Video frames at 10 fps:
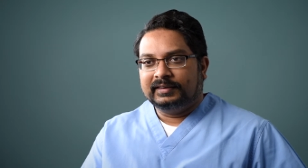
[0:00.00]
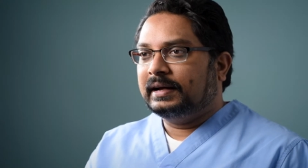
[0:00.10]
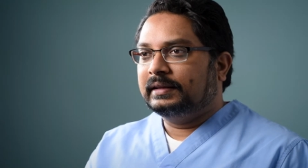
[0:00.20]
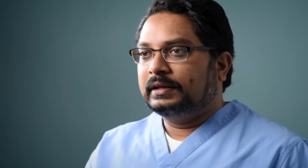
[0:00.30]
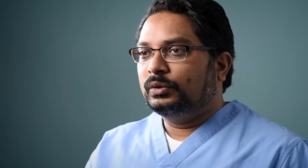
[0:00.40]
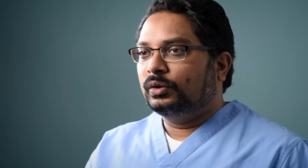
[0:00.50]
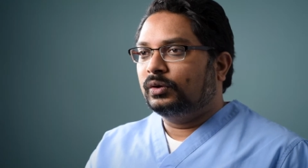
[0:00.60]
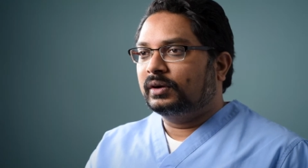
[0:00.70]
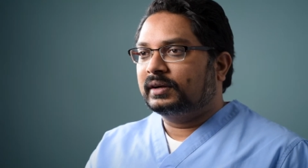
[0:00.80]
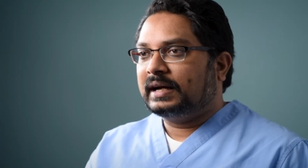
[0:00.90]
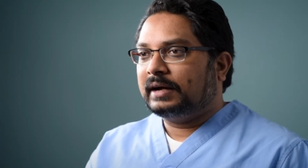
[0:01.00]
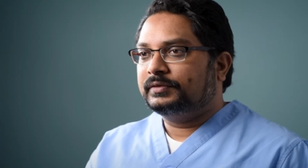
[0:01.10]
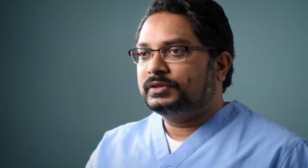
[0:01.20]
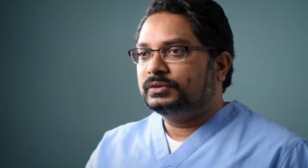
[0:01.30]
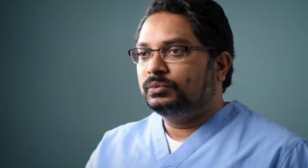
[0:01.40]
And they no longer
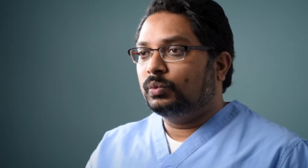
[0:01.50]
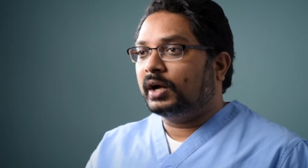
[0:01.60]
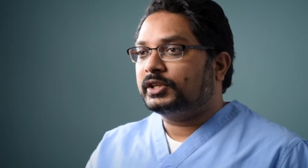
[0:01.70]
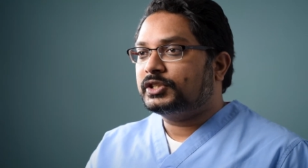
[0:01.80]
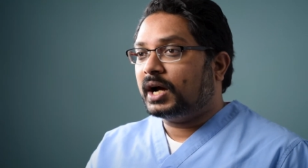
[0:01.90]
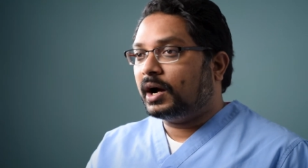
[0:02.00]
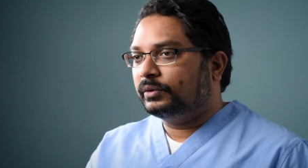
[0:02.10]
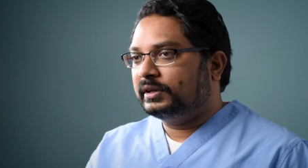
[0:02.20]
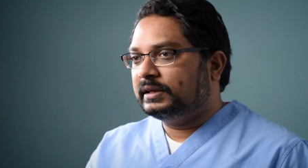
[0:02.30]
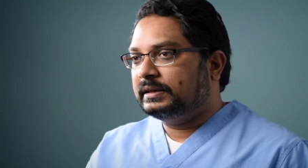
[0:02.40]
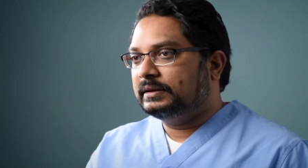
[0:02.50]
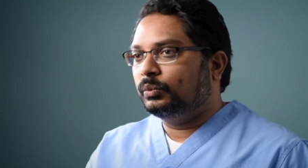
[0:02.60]
have to watch how they eat